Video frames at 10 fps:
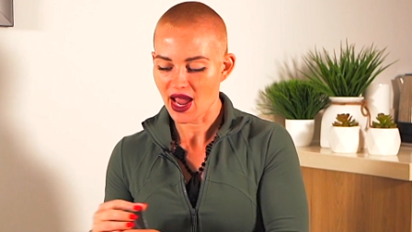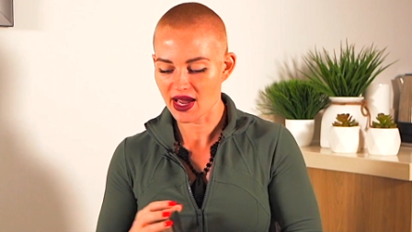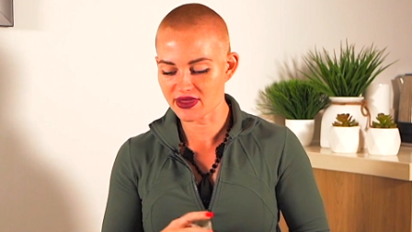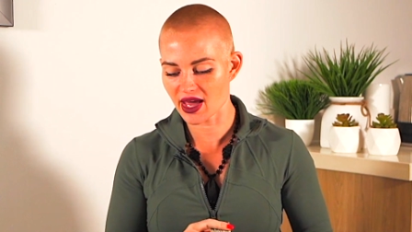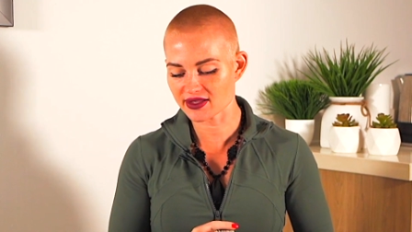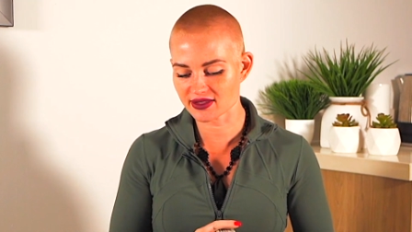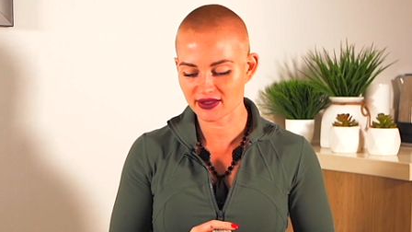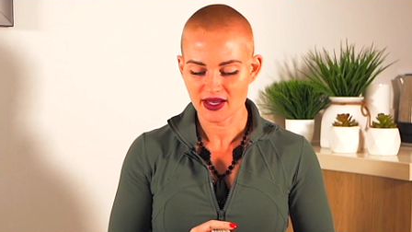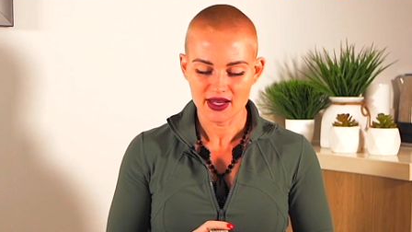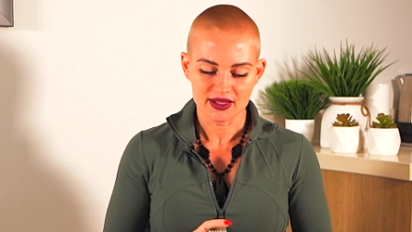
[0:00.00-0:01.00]
And
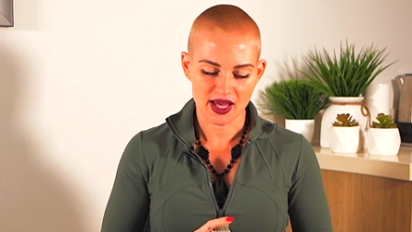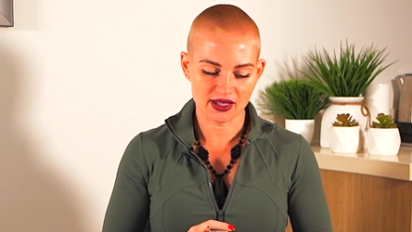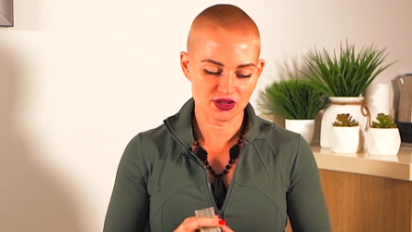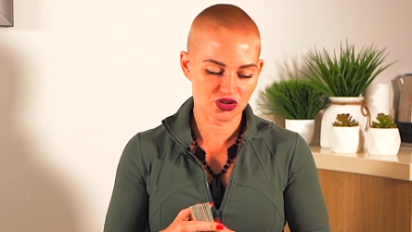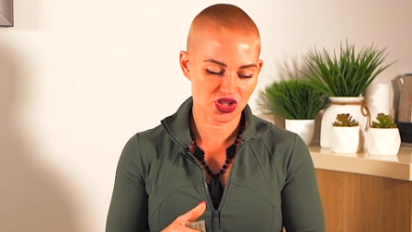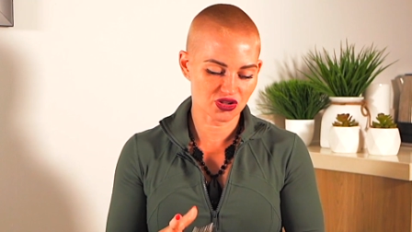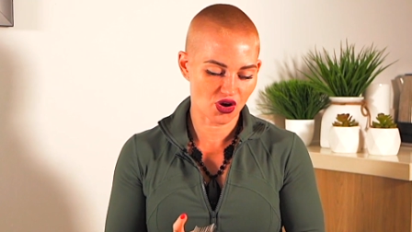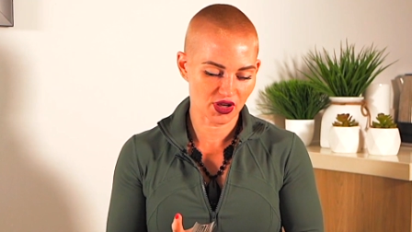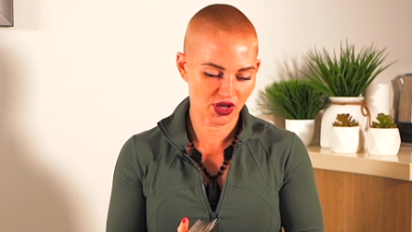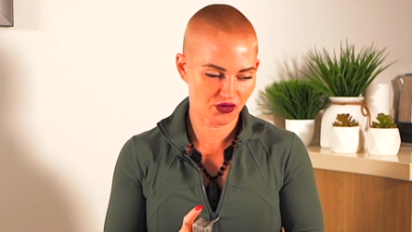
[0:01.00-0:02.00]
that's that energy is
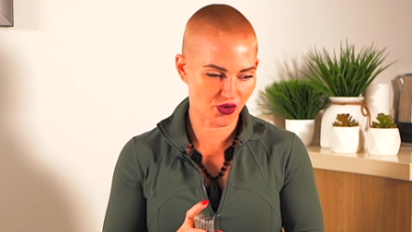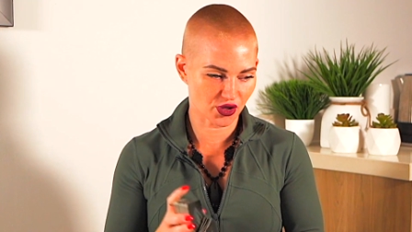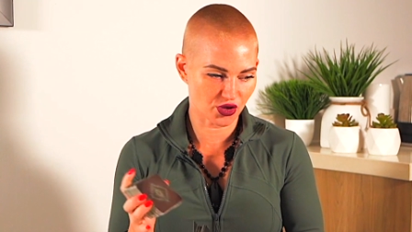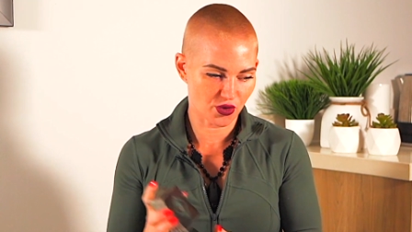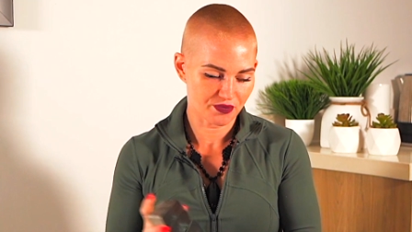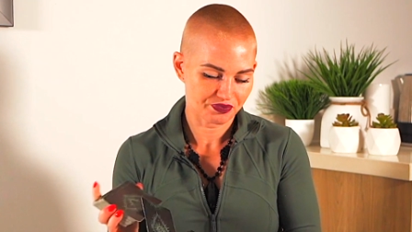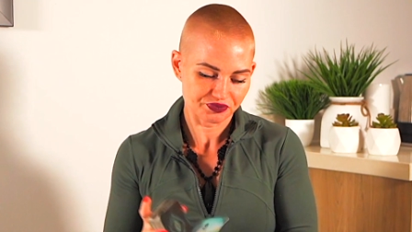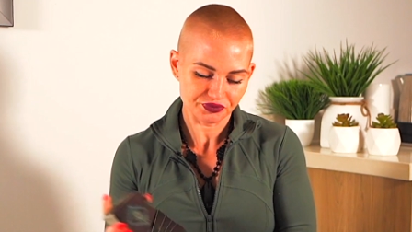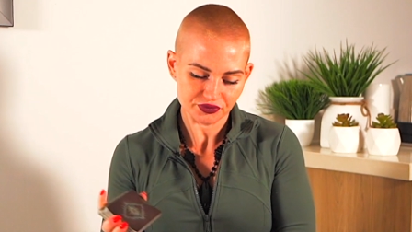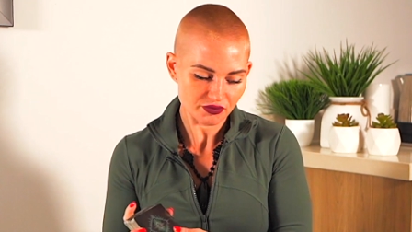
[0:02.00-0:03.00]
all here for you,
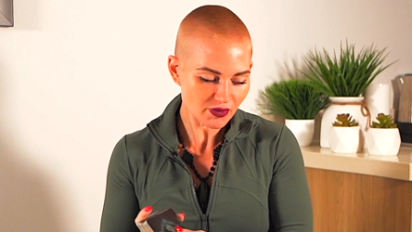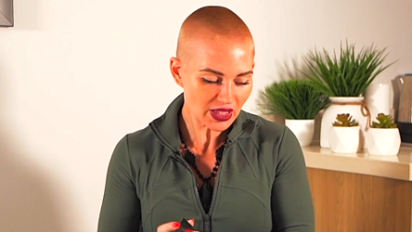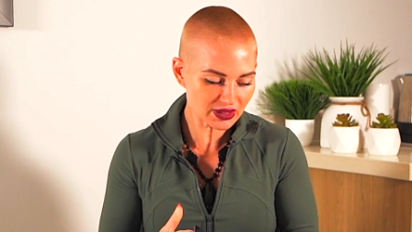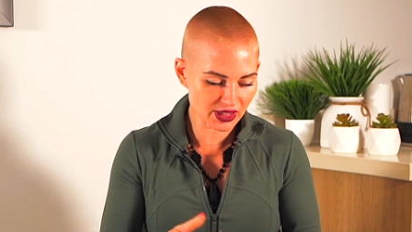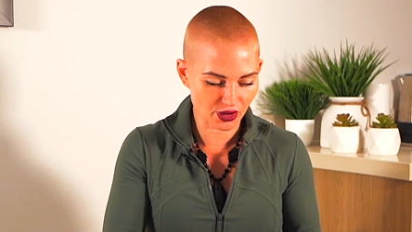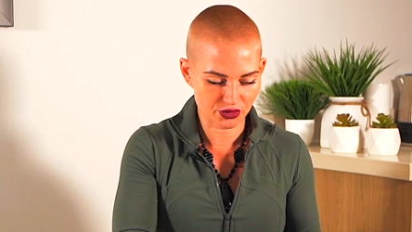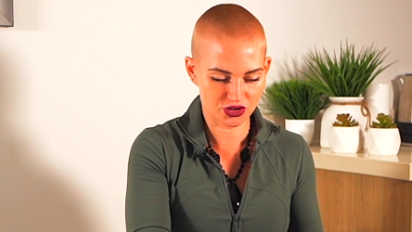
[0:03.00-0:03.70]
Leo.